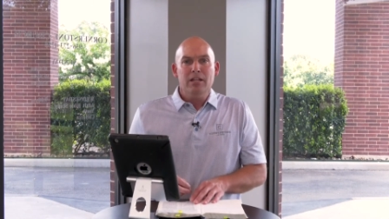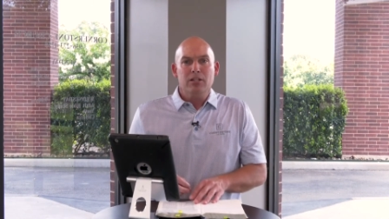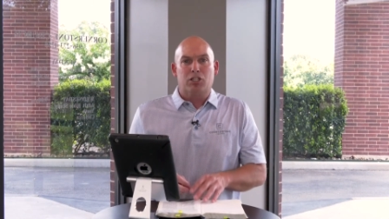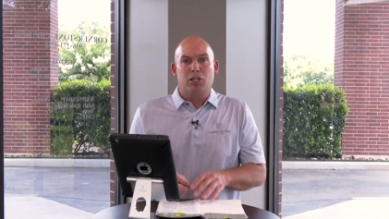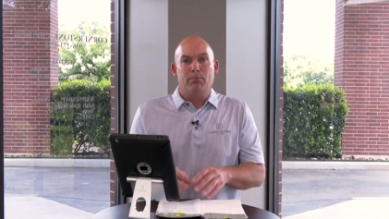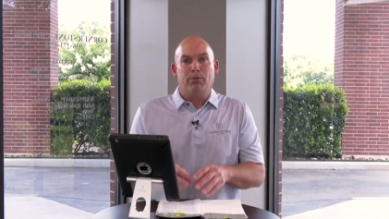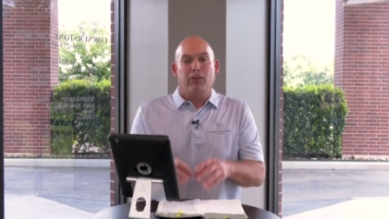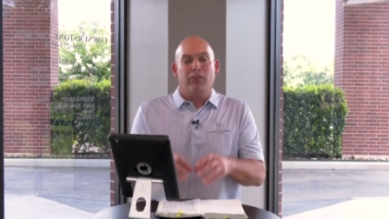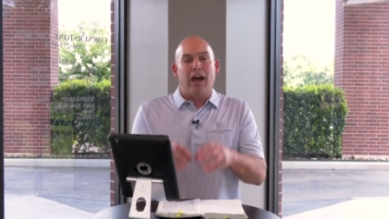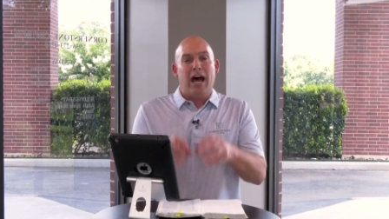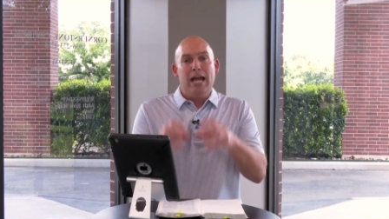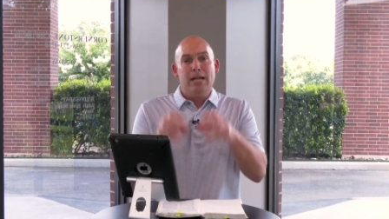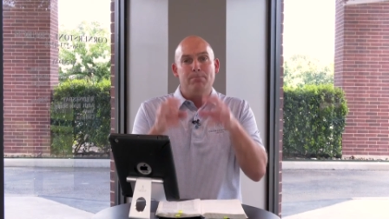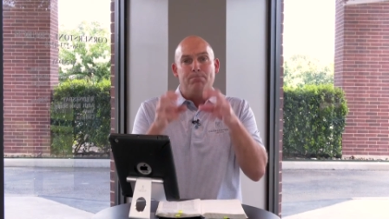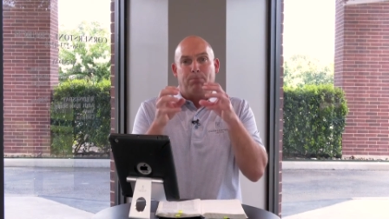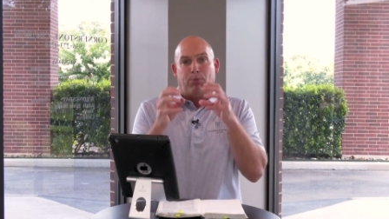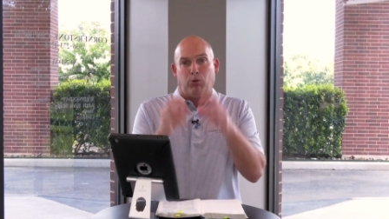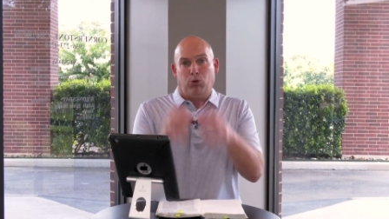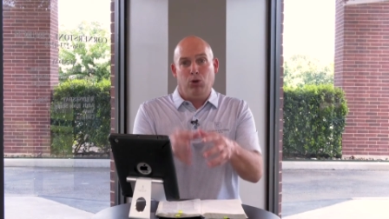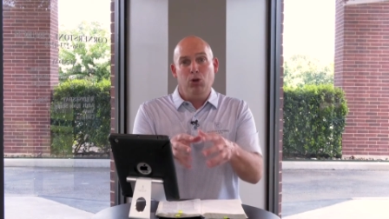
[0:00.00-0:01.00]
to
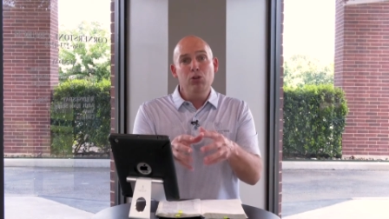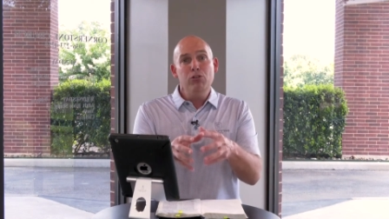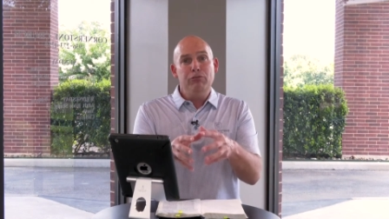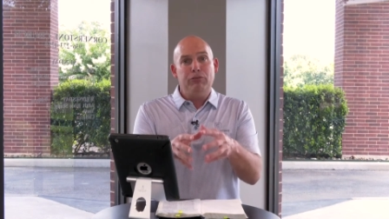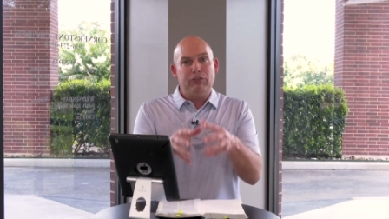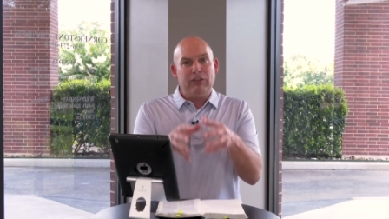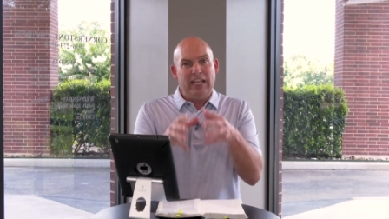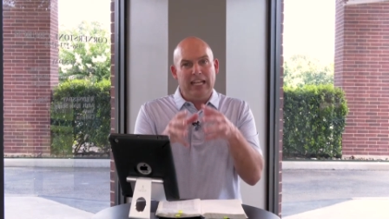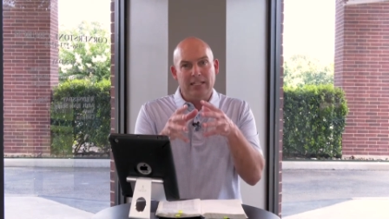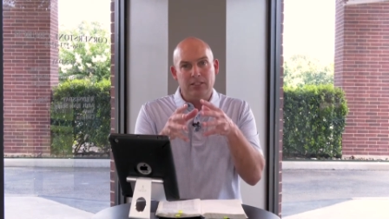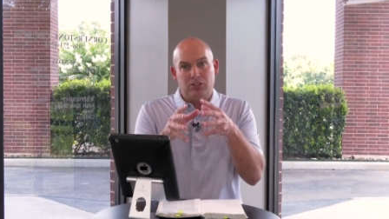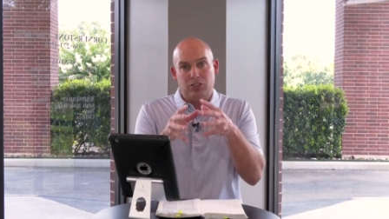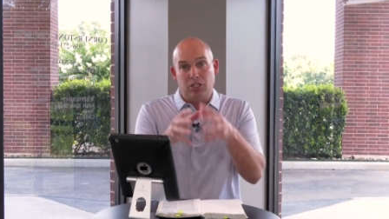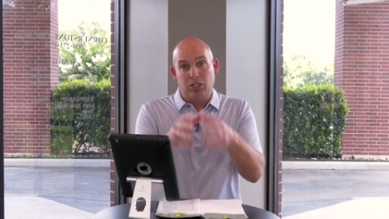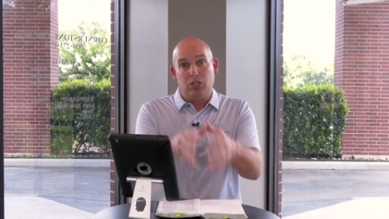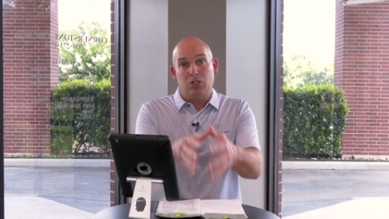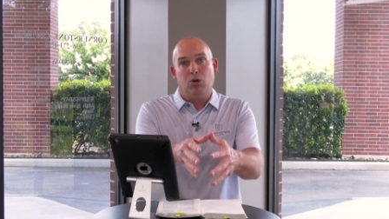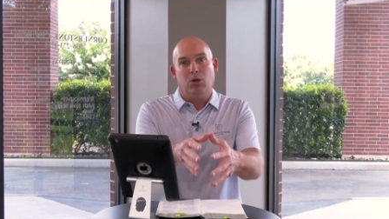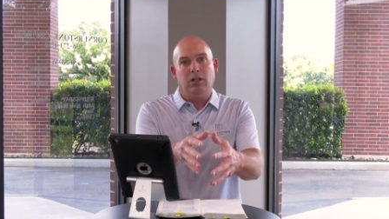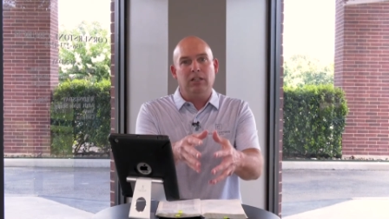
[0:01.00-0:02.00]
provide proof
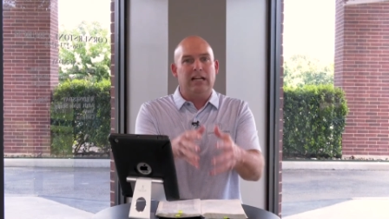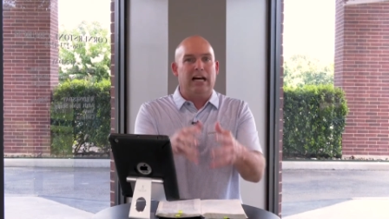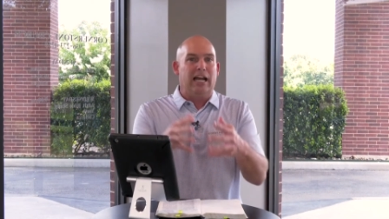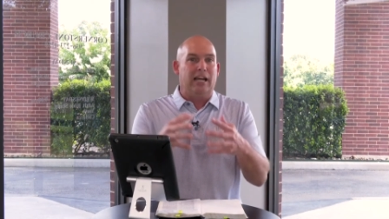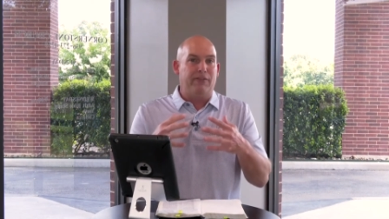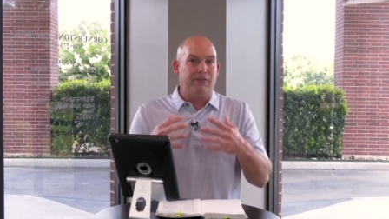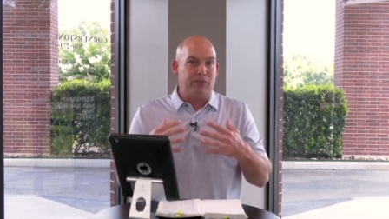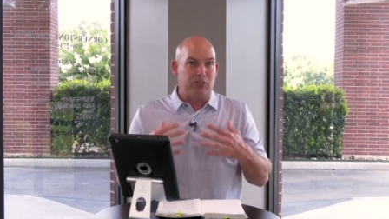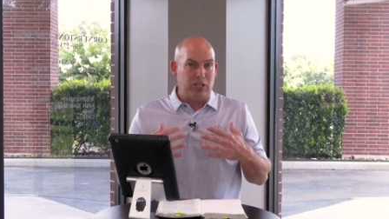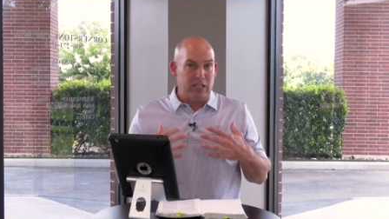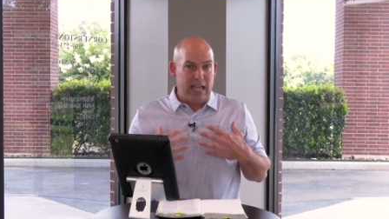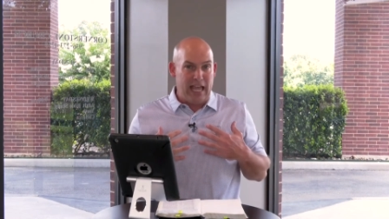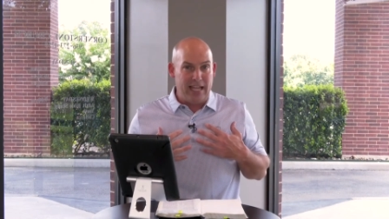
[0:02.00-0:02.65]
into your life